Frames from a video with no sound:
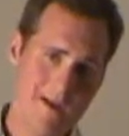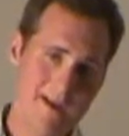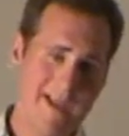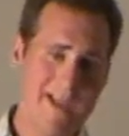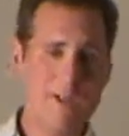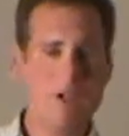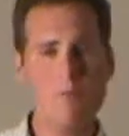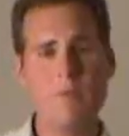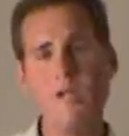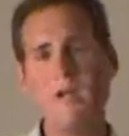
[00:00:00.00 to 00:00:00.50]

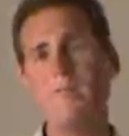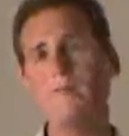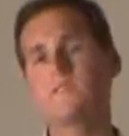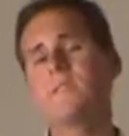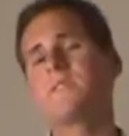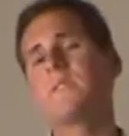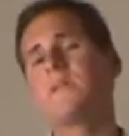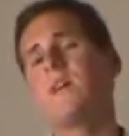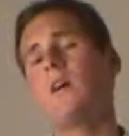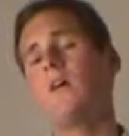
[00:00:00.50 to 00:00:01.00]
and you'll be able to
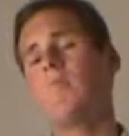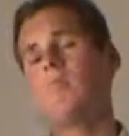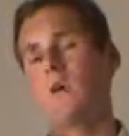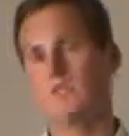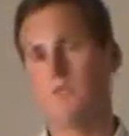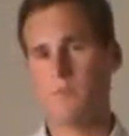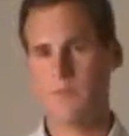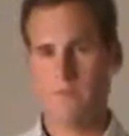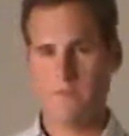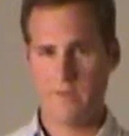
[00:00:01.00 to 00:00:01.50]
sell
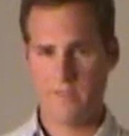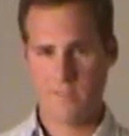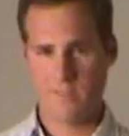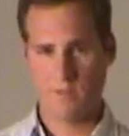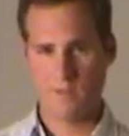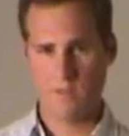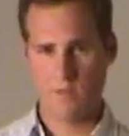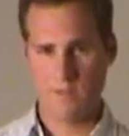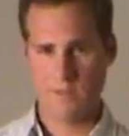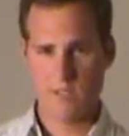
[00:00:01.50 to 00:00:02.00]
multiple events
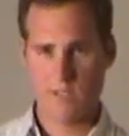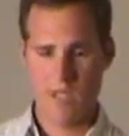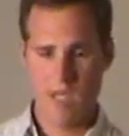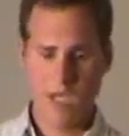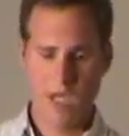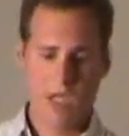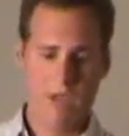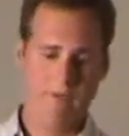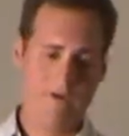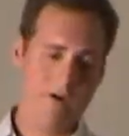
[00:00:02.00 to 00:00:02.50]
at once.
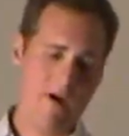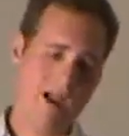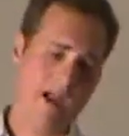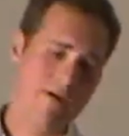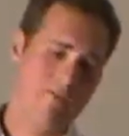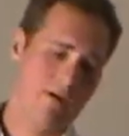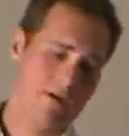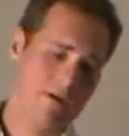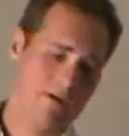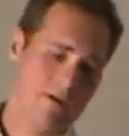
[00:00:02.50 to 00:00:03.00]
If you're
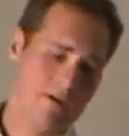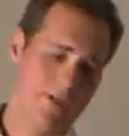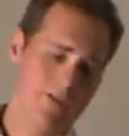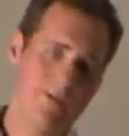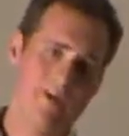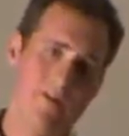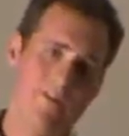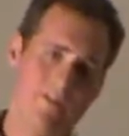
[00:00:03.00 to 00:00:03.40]
having 3